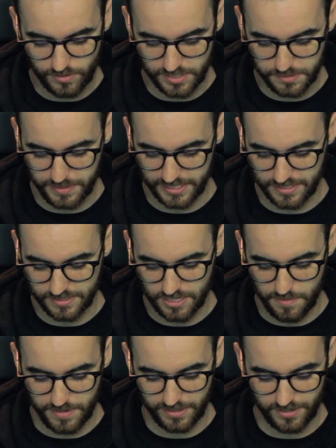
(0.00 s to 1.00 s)
Chris picked this
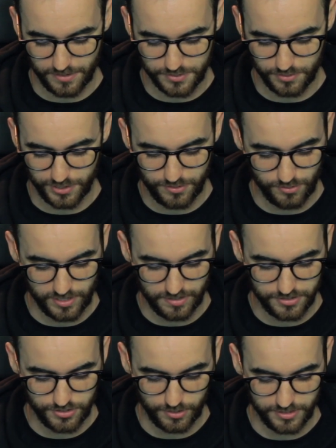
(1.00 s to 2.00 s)
up, and he thought it was really cool, and
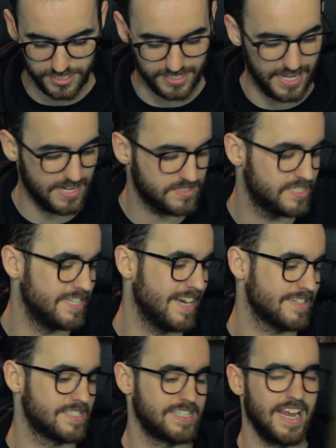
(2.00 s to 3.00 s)
I enjoyed it. It's an
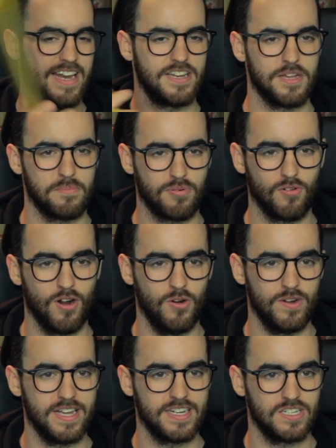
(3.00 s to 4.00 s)
XTX Scandium
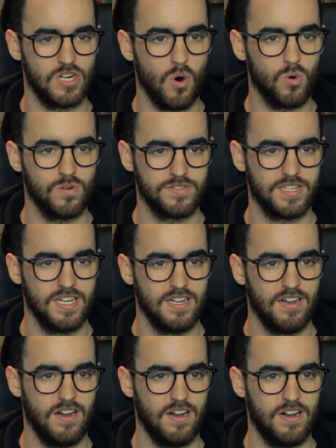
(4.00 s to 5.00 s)
Pro in gold.
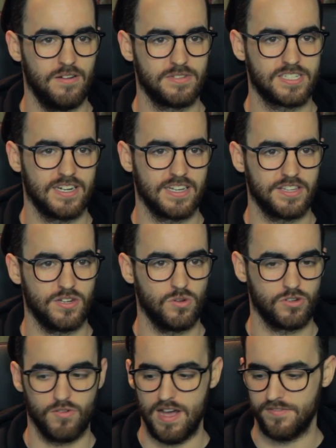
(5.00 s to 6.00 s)
It's kind of got the
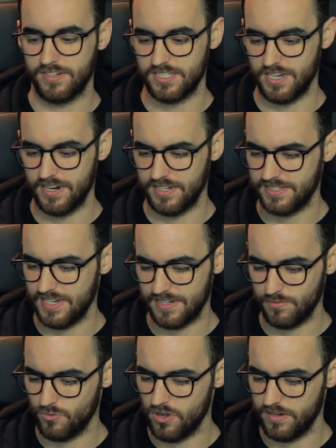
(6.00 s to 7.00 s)
old graphics on it. It's
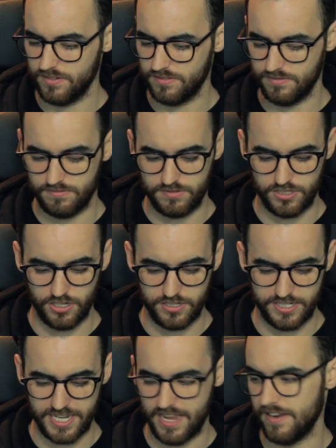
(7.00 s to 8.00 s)
got one
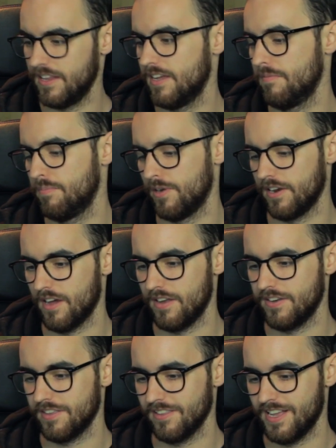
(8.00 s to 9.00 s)
good dent in it, but
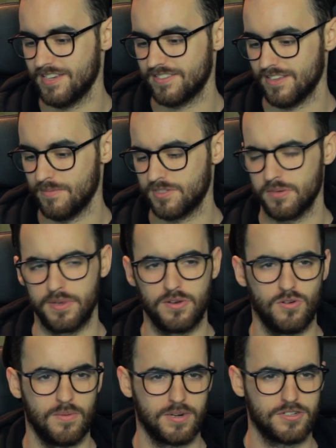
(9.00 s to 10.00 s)
nonetheless, it's going to be
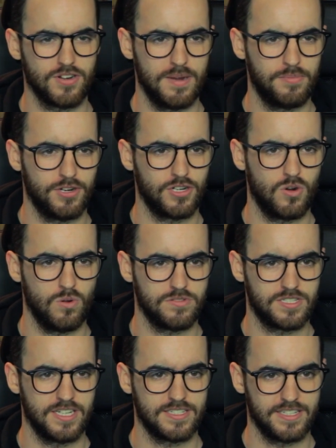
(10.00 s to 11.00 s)
cool. I'm going to try and put a
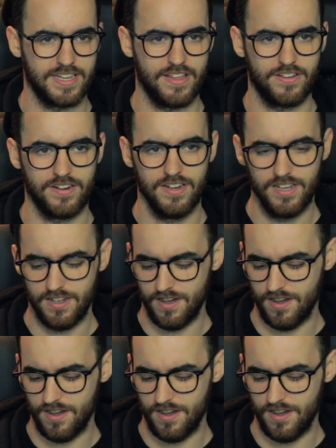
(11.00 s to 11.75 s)
gold stick together.